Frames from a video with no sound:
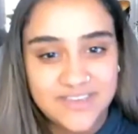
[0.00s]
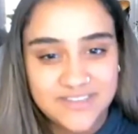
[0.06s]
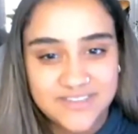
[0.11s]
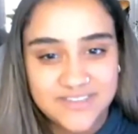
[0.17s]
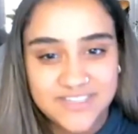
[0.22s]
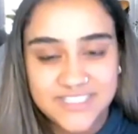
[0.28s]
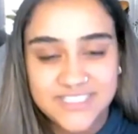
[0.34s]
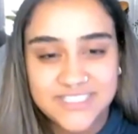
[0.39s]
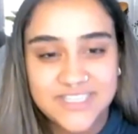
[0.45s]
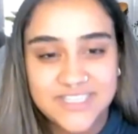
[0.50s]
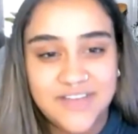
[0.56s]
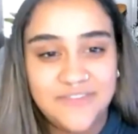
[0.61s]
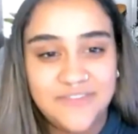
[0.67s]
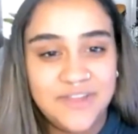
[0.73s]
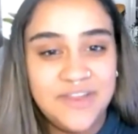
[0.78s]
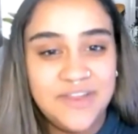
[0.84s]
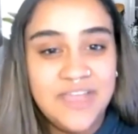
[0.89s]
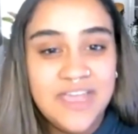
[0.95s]
good stuff.
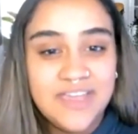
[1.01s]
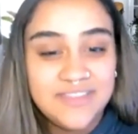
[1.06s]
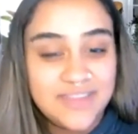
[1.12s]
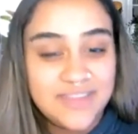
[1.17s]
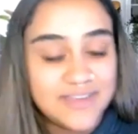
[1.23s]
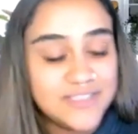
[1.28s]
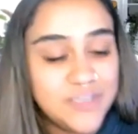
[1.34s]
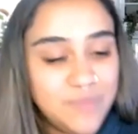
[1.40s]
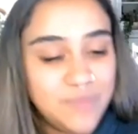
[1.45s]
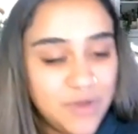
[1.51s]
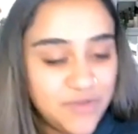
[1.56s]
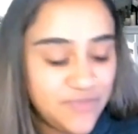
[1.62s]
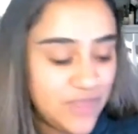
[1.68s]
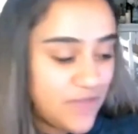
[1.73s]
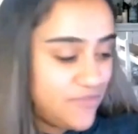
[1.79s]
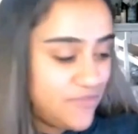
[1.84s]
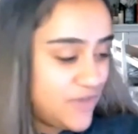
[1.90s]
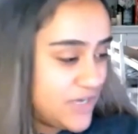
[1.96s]
And thanks so much for
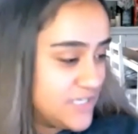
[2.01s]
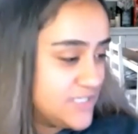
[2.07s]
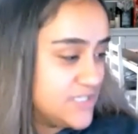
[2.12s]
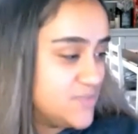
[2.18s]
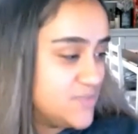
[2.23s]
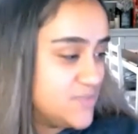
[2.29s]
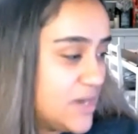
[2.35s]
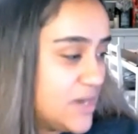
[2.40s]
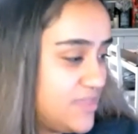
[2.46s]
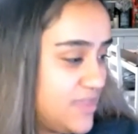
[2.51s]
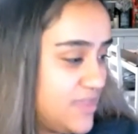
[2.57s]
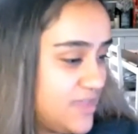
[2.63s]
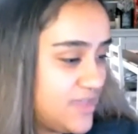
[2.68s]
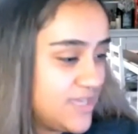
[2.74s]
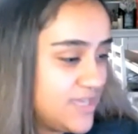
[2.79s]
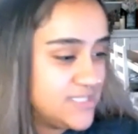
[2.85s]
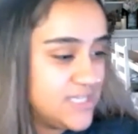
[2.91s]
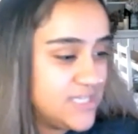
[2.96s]
that advice as well. I think
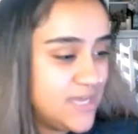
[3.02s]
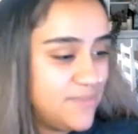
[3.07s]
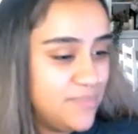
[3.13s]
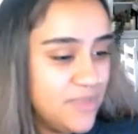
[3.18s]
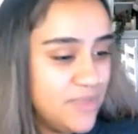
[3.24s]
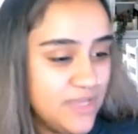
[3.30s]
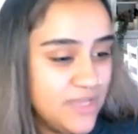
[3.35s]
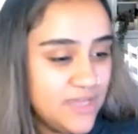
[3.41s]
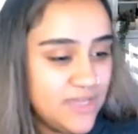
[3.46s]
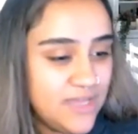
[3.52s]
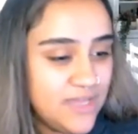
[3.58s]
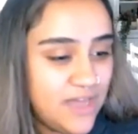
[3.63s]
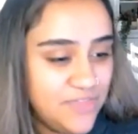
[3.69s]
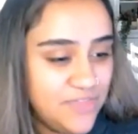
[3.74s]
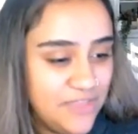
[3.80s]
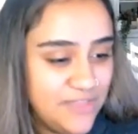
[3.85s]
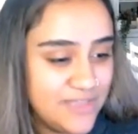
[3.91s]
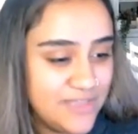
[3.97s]
I
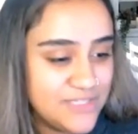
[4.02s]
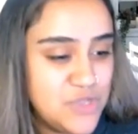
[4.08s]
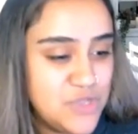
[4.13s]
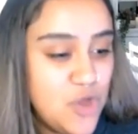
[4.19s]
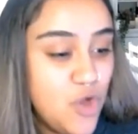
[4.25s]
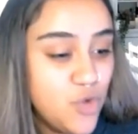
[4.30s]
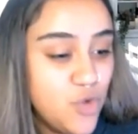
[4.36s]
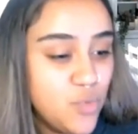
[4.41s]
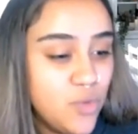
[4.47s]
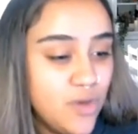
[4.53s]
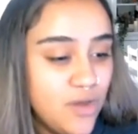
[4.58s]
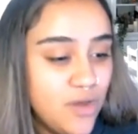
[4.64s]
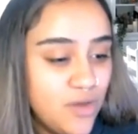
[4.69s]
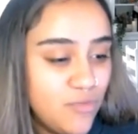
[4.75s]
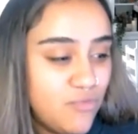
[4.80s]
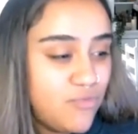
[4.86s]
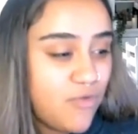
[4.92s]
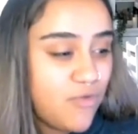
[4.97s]
think there's no
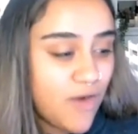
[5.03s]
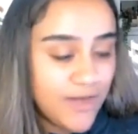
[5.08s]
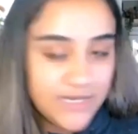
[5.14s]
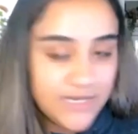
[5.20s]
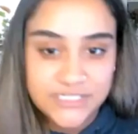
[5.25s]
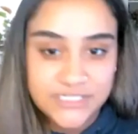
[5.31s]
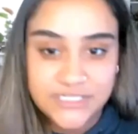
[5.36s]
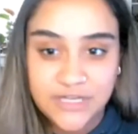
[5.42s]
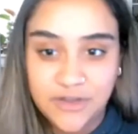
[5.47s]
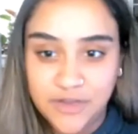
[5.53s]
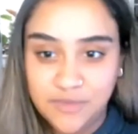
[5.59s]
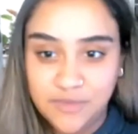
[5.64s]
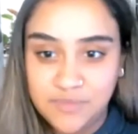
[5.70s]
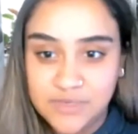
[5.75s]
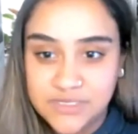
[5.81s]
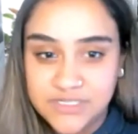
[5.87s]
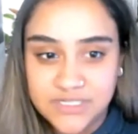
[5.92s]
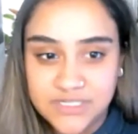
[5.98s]
right
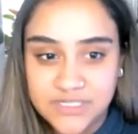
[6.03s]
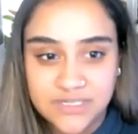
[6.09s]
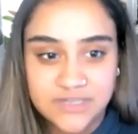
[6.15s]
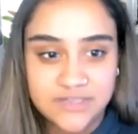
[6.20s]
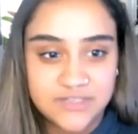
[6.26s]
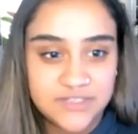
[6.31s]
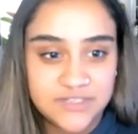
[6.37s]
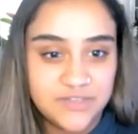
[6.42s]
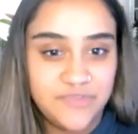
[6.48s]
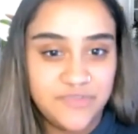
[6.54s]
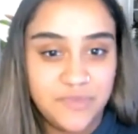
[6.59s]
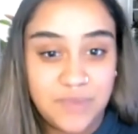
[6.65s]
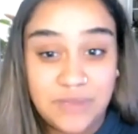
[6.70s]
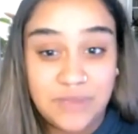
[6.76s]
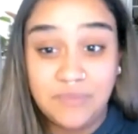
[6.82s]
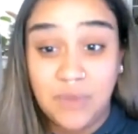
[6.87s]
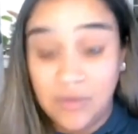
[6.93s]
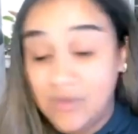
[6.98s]
time for
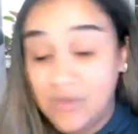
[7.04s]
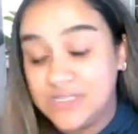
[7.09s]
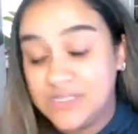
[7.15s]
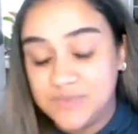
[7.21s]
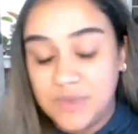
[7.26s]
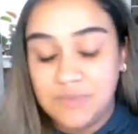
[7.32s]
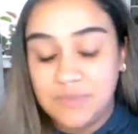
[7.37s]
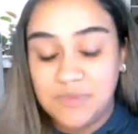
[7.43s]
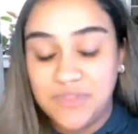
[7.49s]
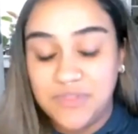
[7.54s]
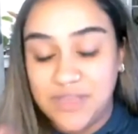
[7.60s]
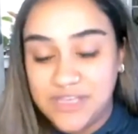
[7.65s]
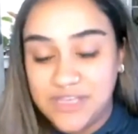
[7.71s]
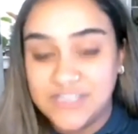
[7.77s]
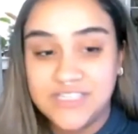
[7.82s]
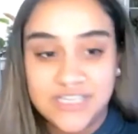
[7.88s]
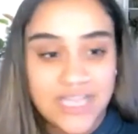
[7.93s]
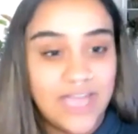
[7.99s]
people, as people think,
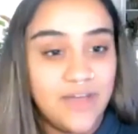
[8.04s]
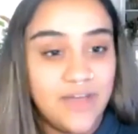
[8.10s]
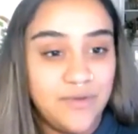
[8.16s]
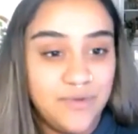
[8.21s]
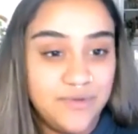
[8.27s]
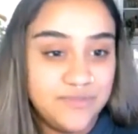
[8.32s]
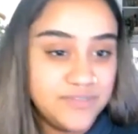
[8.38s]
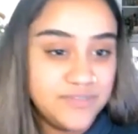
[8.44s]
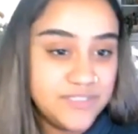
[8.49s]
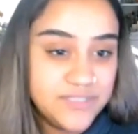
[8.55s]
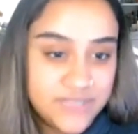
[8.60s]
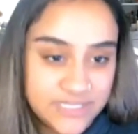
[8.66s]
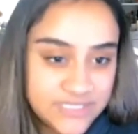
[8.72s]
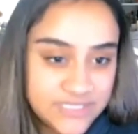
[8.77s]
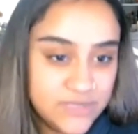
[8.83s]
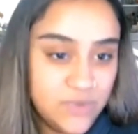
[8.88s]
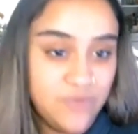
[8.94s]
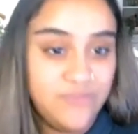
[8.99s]
to get on this
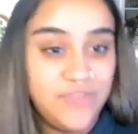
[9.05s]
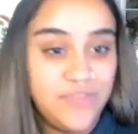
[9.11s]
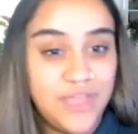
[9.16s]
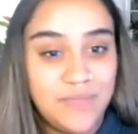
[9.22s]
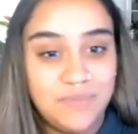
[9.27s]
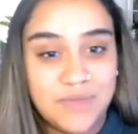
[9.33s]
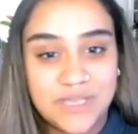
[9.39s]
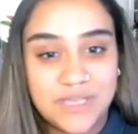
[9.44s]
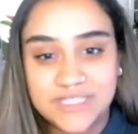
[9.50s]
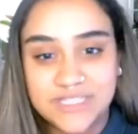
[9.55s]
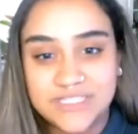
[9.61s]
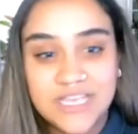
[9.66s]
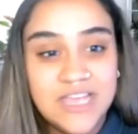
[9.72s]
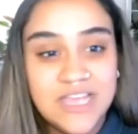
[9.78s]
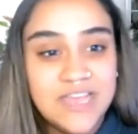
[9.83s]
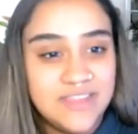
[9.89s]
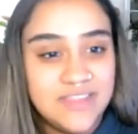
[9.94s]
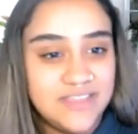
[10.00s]
sort of thing, because
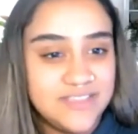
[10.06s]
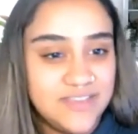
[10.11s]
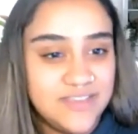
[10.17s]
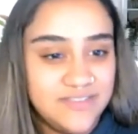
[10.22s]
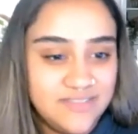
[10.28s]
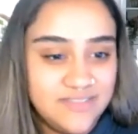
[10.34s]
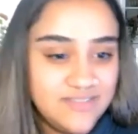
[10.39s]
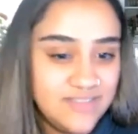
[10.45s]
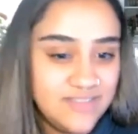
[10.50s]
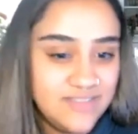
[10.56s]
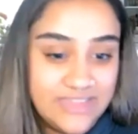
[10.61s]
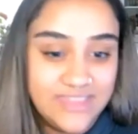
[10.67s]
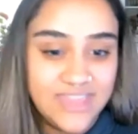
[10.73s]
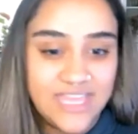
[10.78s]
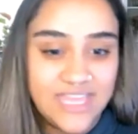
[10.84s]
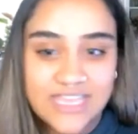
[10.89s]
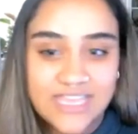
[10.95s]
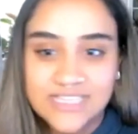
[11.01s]
they certainly
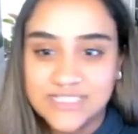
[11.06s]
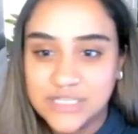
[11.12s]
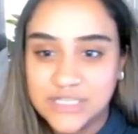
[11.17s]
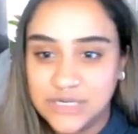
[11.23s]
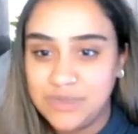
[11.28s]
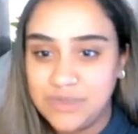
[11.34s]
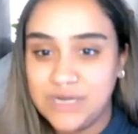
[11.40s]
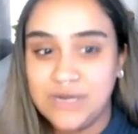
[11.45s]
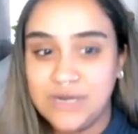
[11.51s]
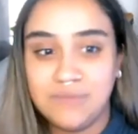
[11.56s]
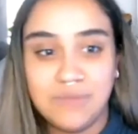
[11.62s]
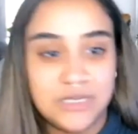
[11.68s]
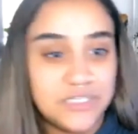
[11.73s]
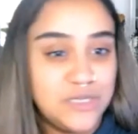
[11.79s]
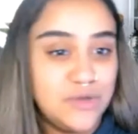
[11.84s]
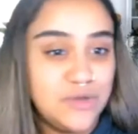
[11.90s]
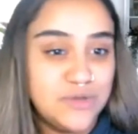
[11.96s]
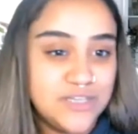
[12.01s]
think it's going to be a much
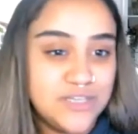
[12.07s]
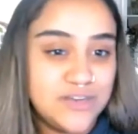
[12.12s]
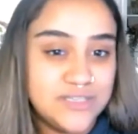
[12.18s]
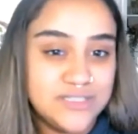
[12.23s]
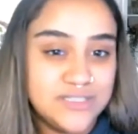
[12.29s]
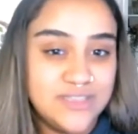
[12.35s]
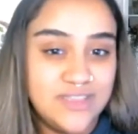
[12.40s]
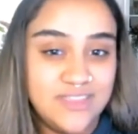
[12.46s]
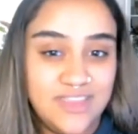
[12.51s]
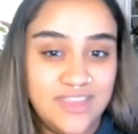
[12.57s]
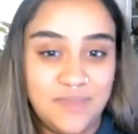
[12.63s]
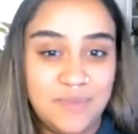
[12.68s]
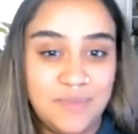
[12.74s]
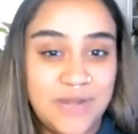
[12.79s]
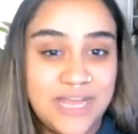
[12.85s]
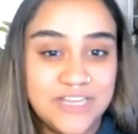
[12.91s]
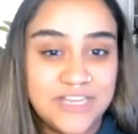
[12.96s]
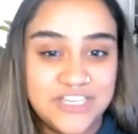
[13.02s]
longer task than they think. But
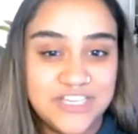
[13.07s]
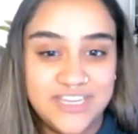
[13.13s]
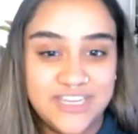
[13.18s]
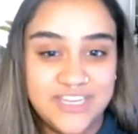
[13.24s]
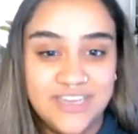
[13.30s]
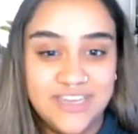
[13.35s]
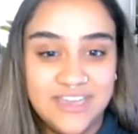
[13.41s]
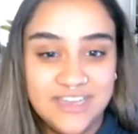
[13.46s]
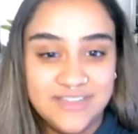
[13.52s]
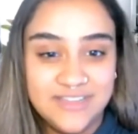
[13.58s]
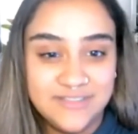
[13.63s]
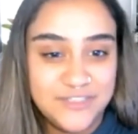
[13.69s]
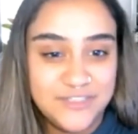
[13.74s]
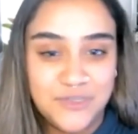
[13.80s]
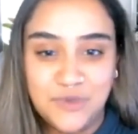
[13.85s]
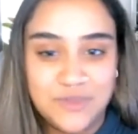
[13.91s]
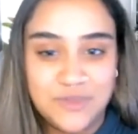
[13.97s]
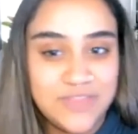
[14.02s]
actually, the
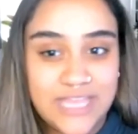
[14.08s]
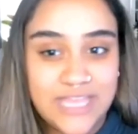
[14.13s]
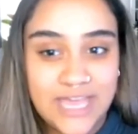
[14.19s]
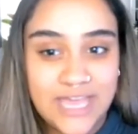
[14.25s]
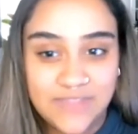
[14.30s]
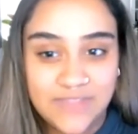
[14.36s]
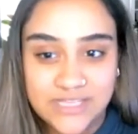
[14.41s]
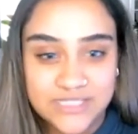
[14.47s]
sooner they get